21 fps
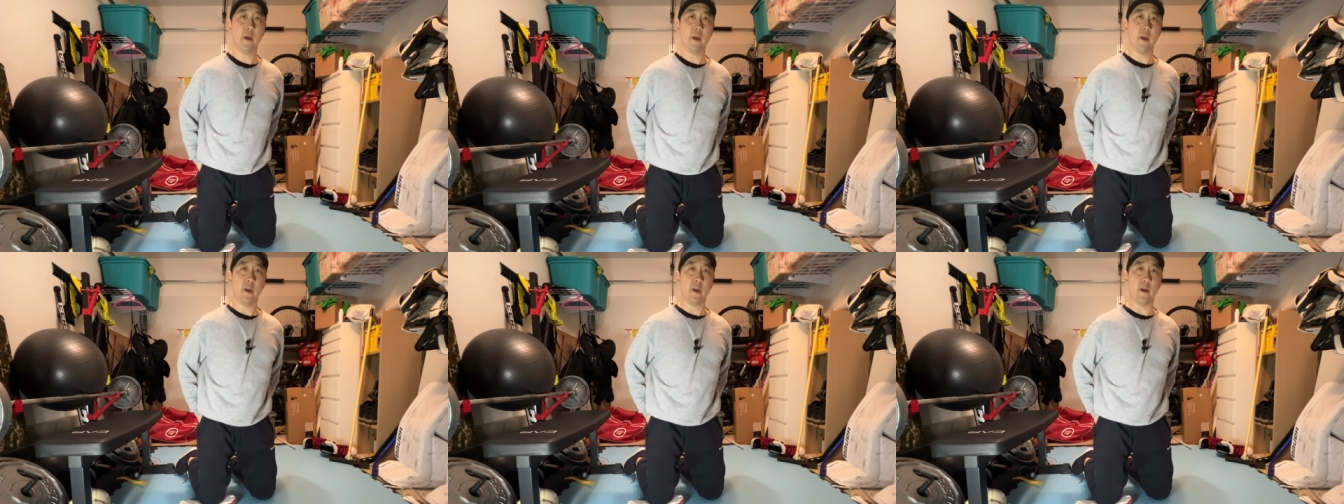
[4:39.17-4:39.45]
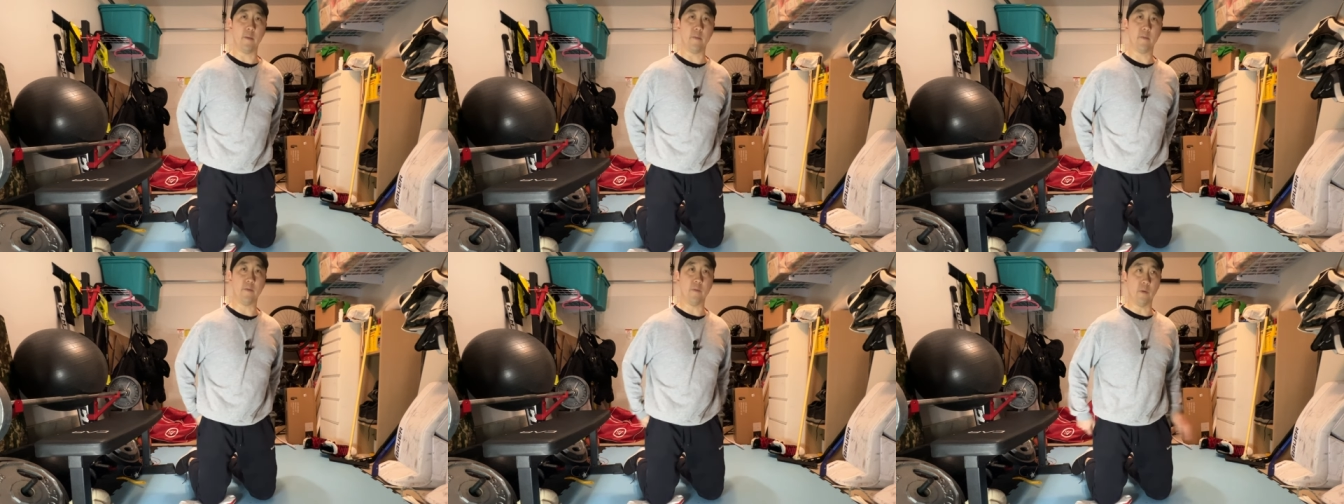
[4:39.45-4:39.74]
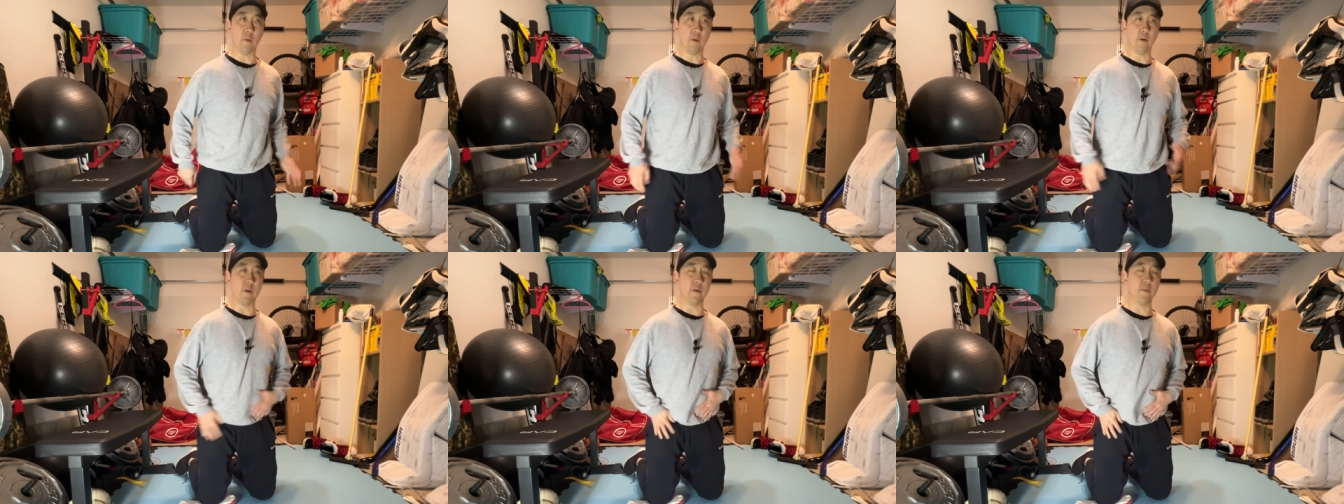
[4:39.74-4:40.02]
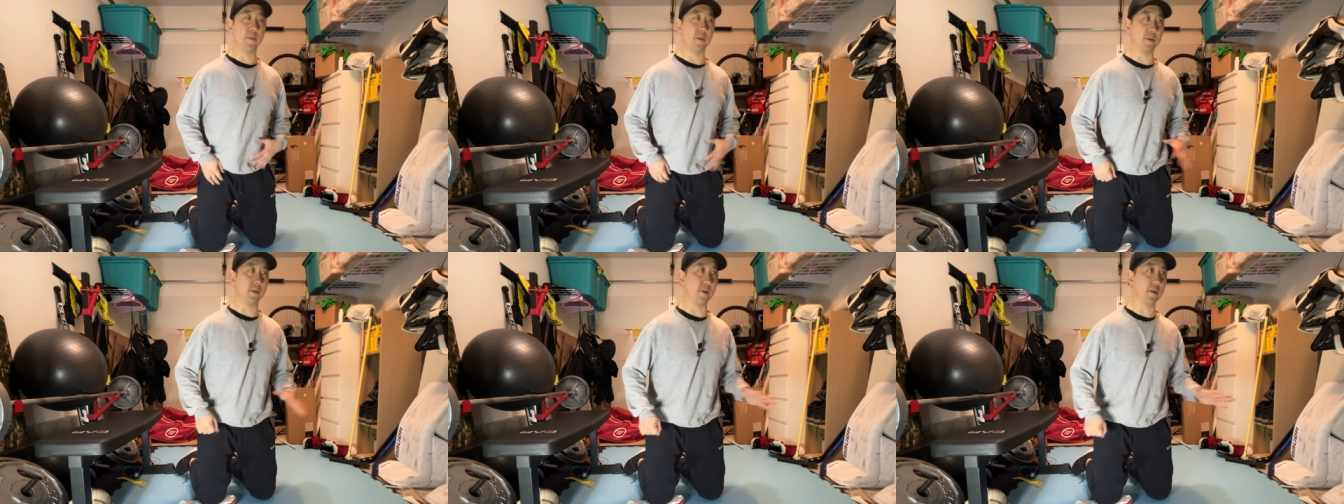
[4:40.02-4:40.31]
hip
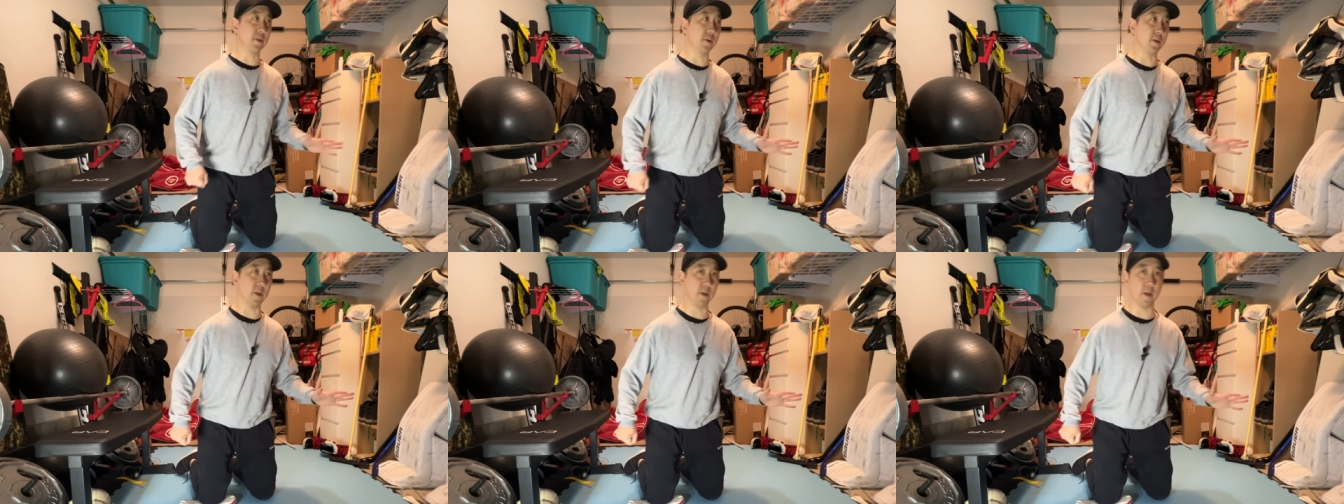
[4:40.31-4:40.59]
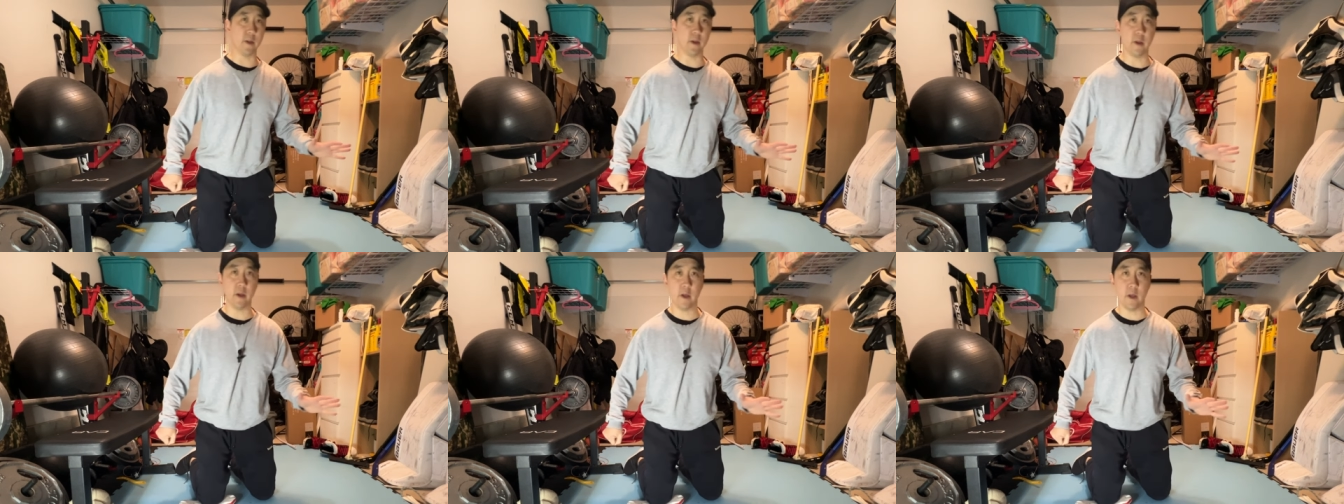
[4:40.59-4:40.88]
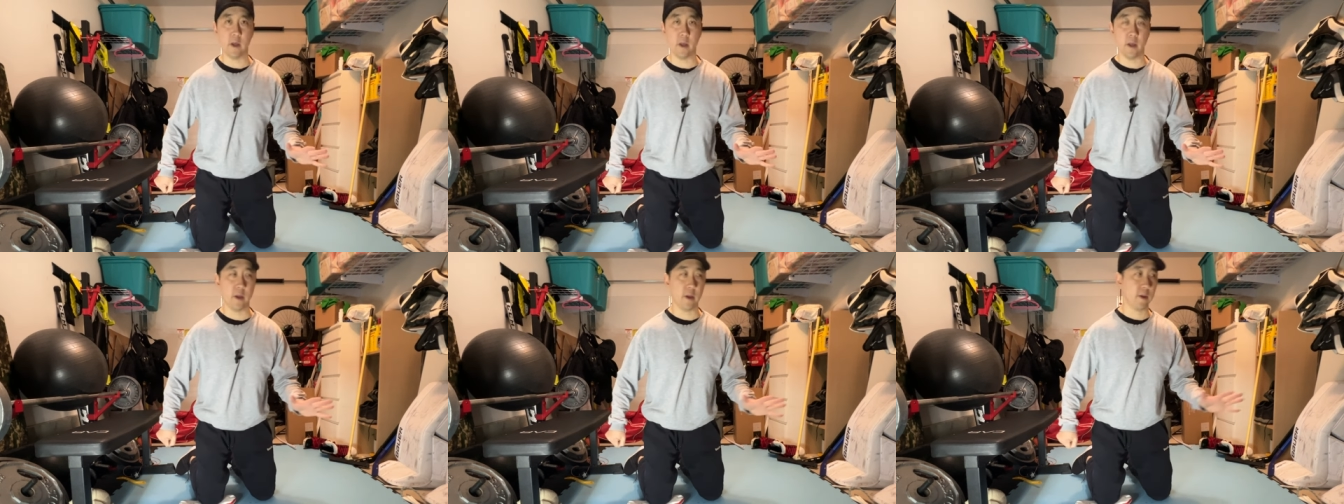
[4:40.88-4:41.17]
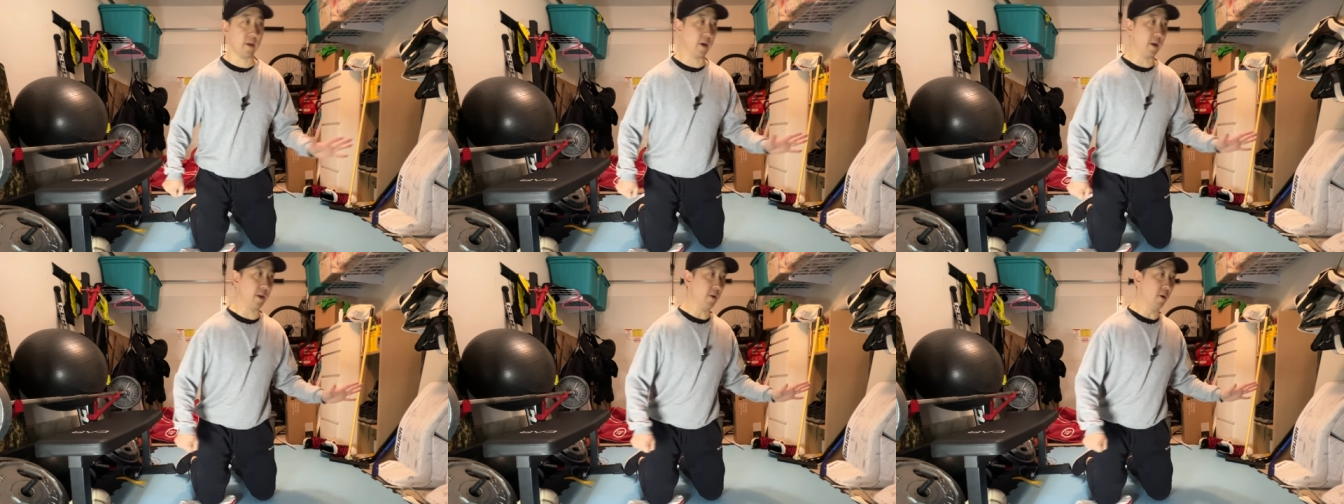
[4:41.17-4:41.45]
forward position,
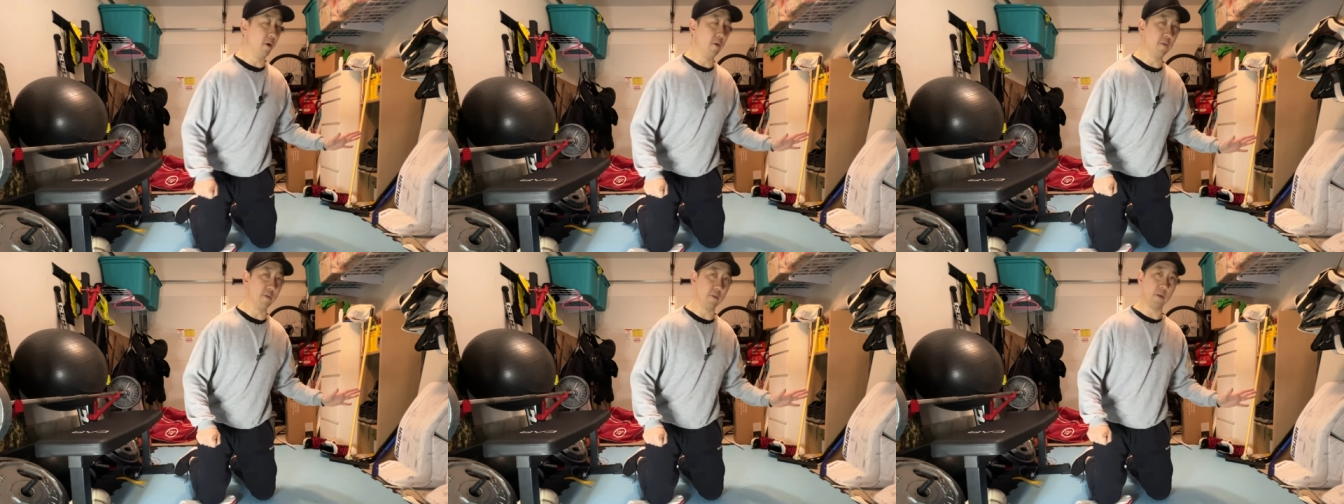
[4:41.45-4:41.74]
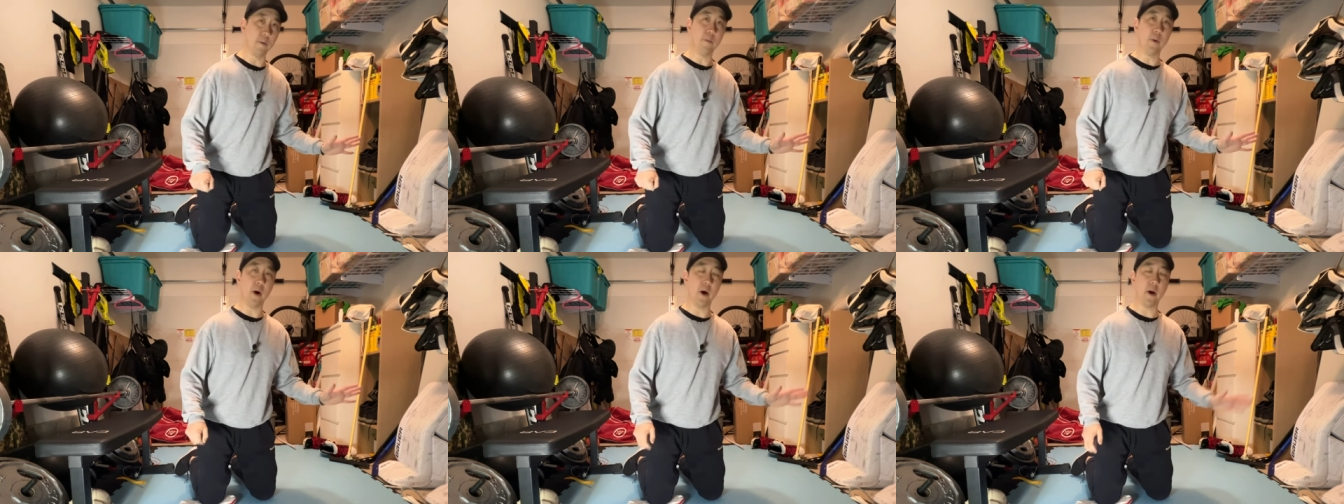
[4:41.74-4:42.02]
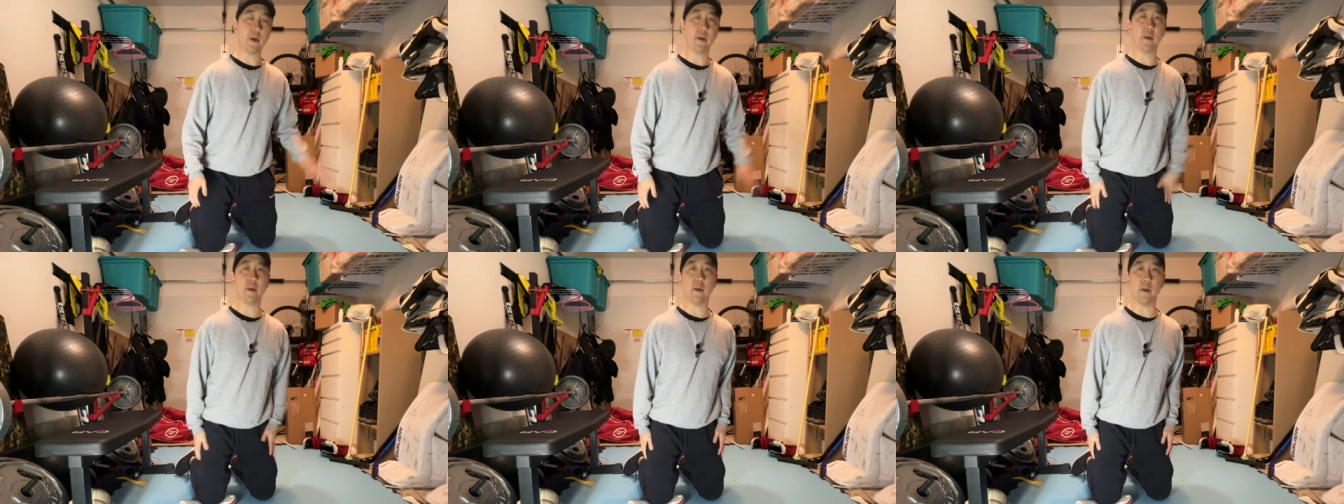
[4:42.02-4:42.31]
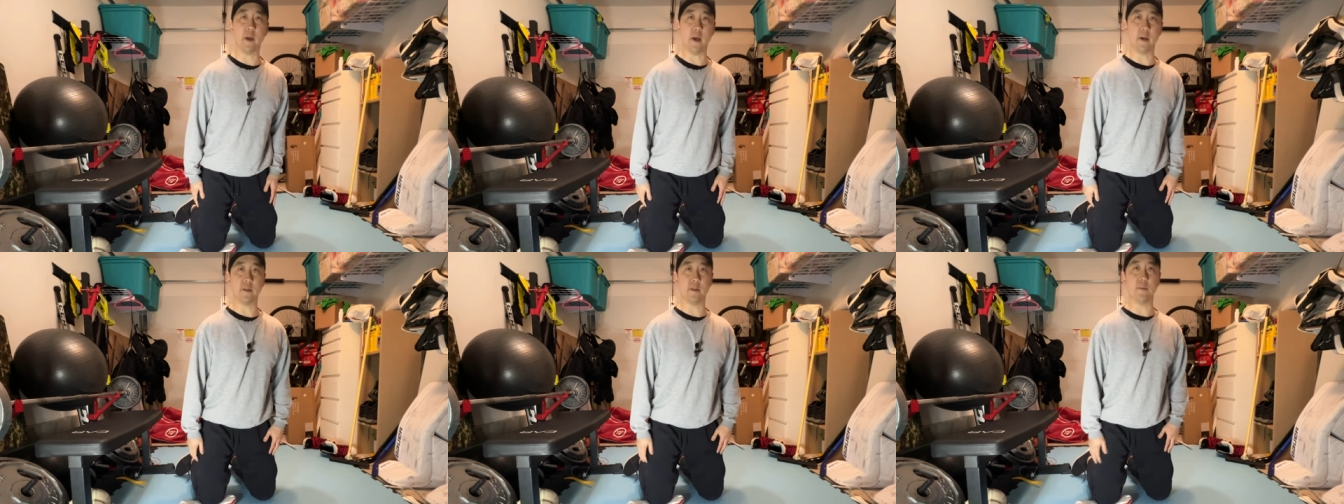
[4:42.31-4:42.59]
kind of over the puck,
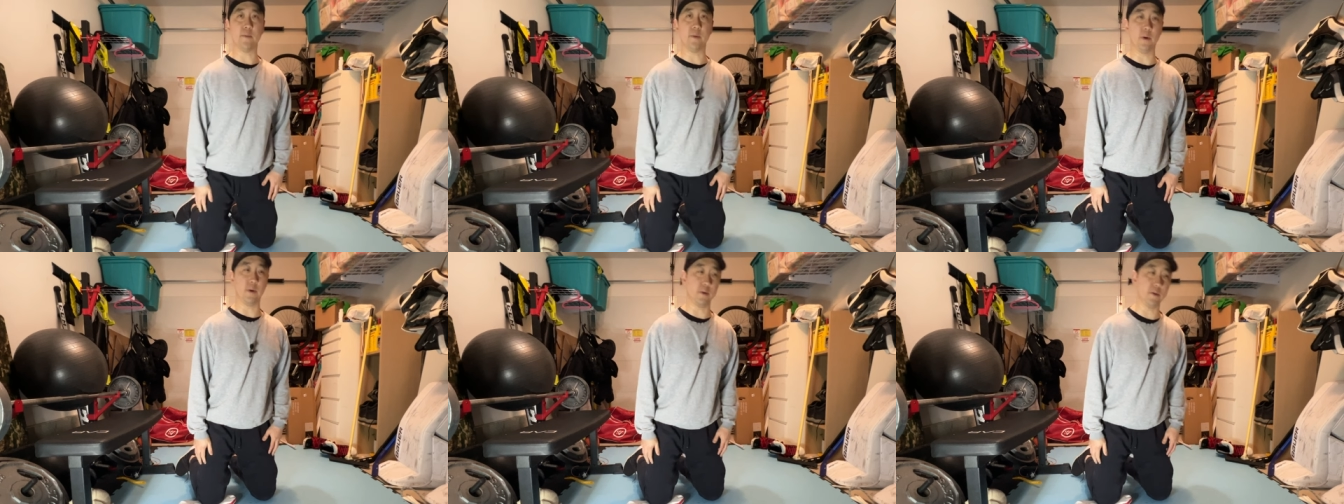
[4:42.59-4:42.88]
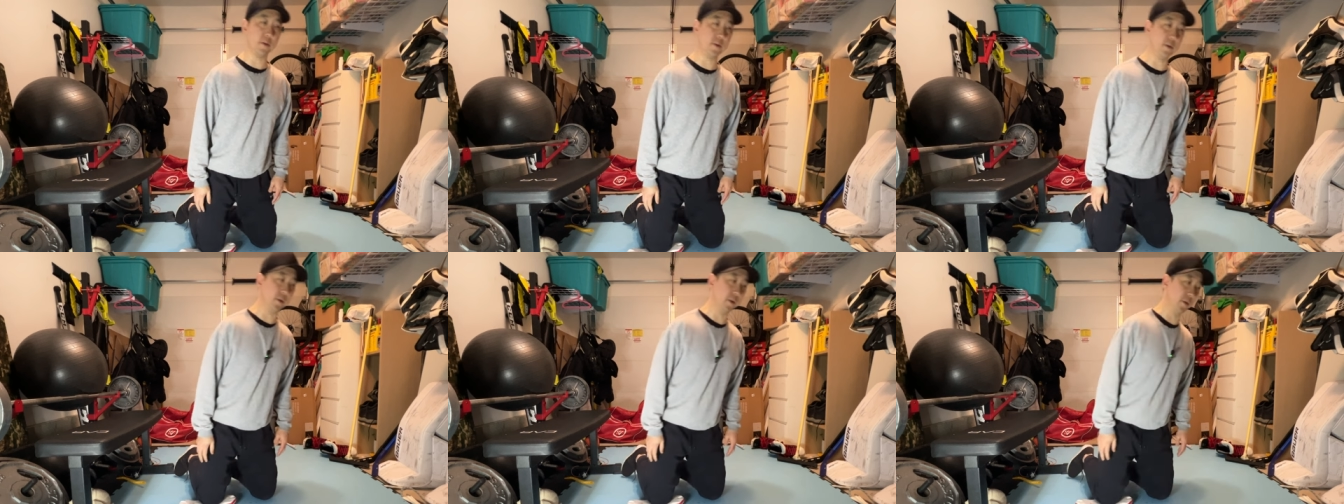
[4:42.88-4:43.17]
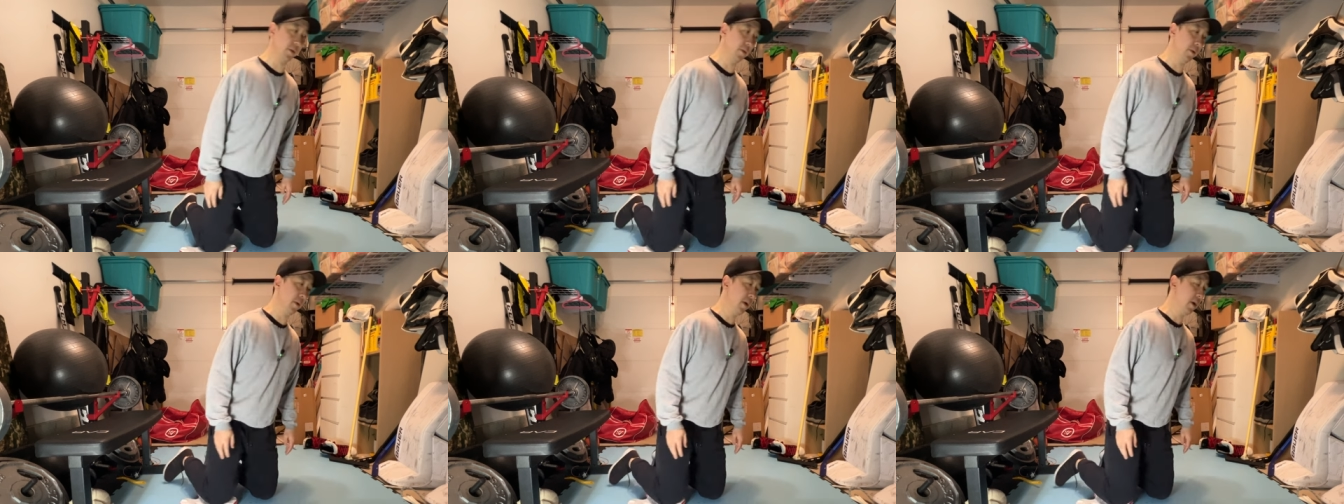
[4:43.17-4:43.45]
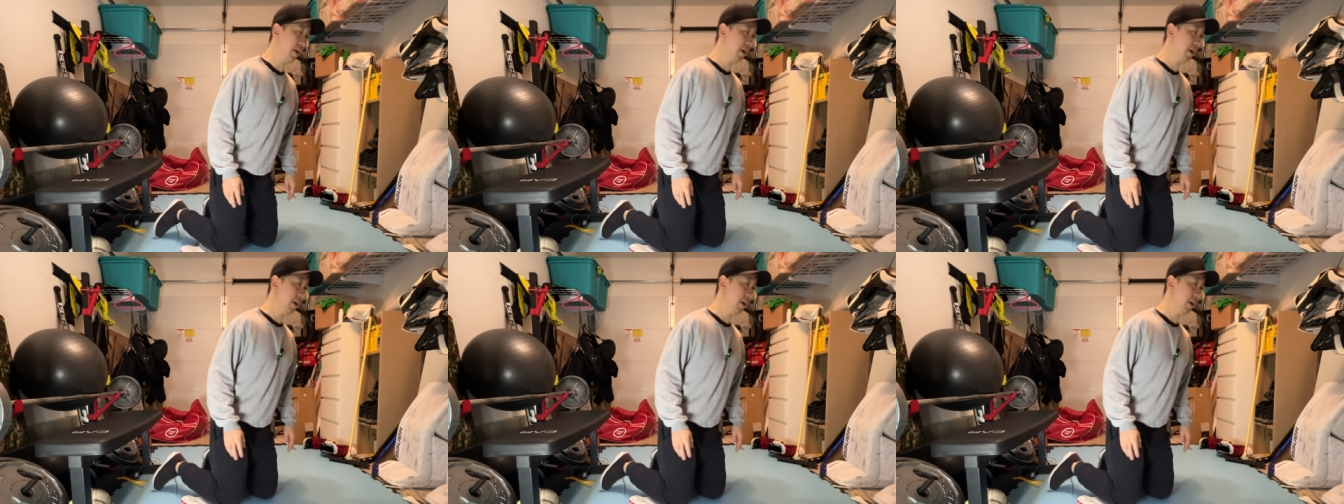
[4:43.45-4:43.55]
as opposed to